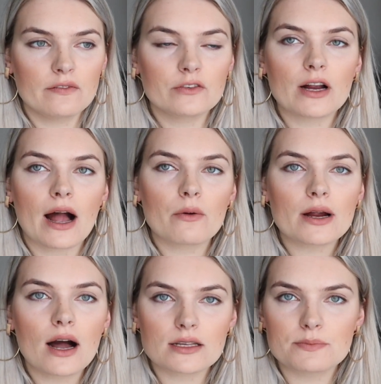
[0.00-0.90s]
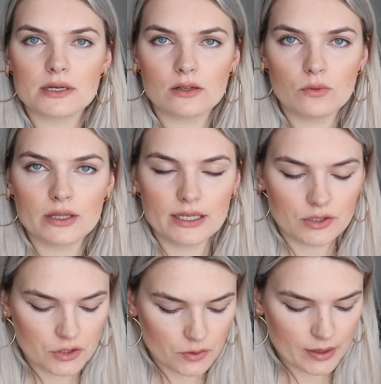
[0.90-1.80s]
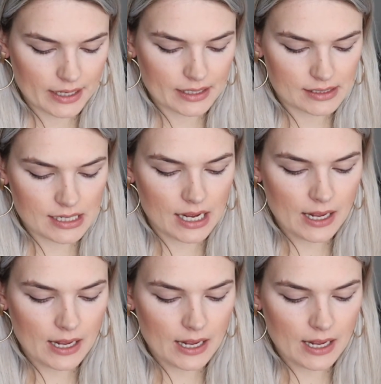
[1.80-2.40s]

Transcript: For our hospital, what they do is